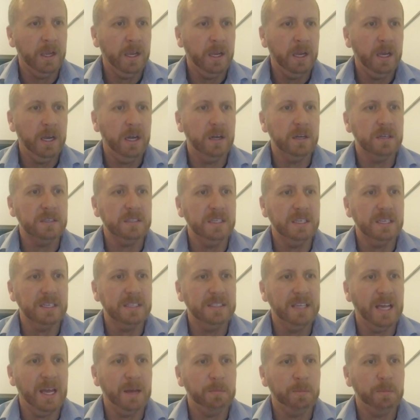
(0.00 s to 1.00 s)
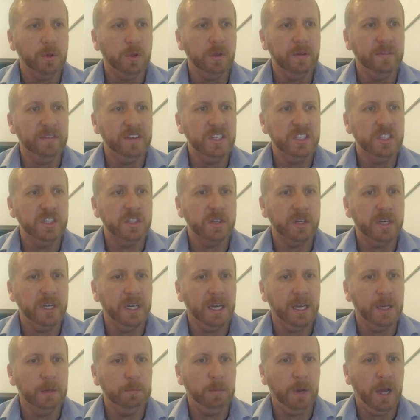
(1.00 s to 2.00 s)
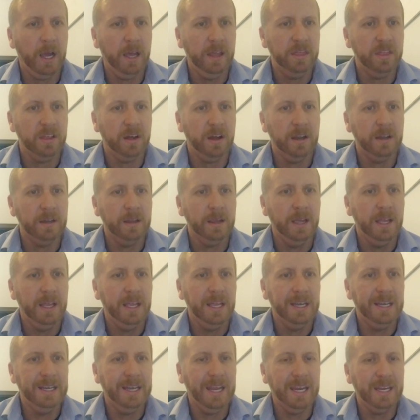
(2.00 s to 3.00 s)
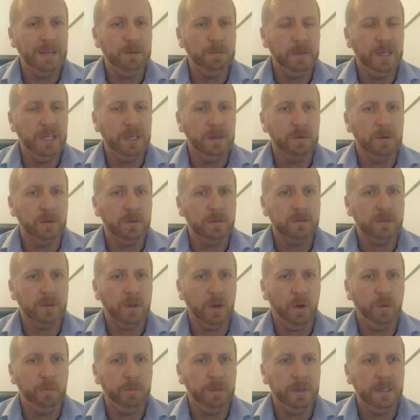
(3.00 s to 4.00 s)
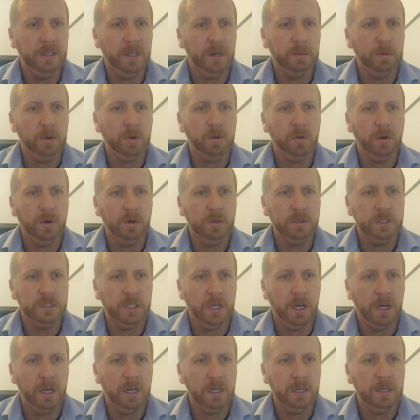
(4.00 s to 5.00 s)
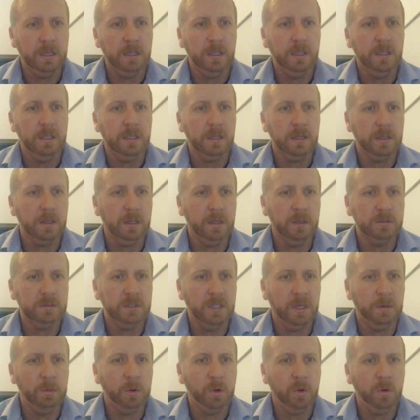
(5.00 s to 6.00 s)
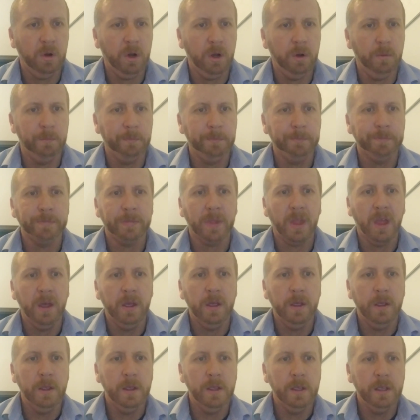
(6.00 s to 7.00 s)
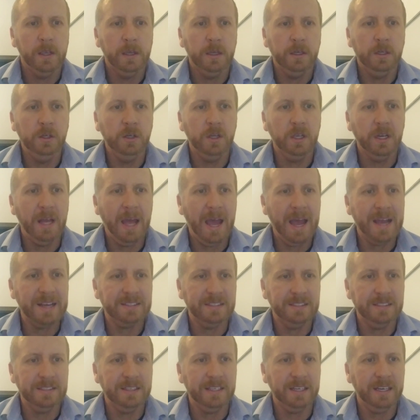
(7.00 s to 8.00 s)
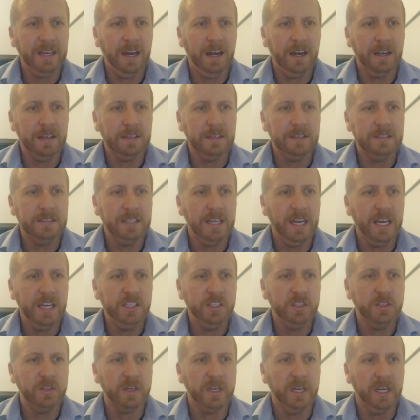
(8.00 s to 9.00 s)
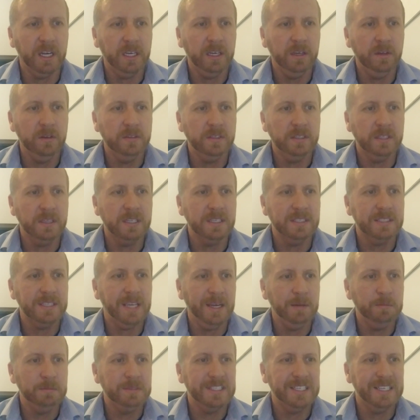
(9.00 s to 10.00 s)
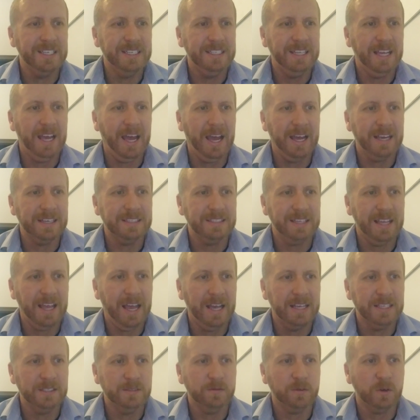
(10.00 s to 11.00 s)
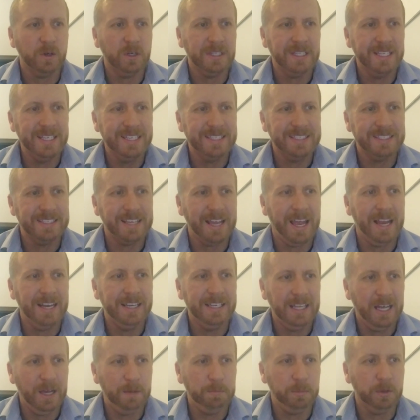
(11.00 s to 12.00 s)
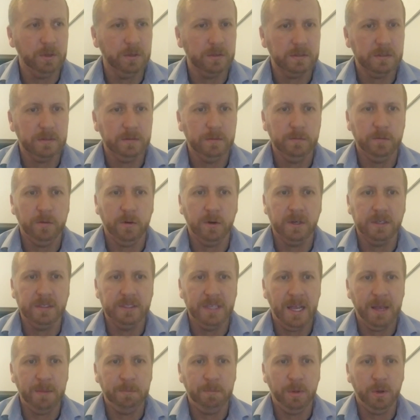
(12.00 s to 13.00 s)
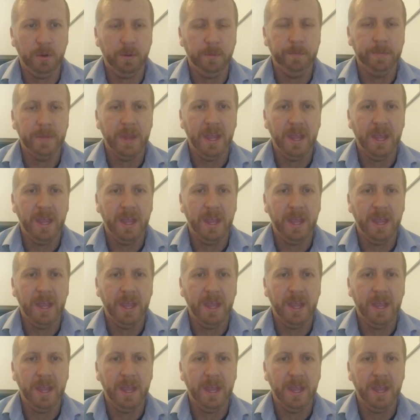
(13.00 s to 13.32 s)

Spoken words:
Here is an example of a string in Python. Name equals, open double quote, John, close double quote. You can access the characters in a string using the same syntax as for lists and tuples. For example,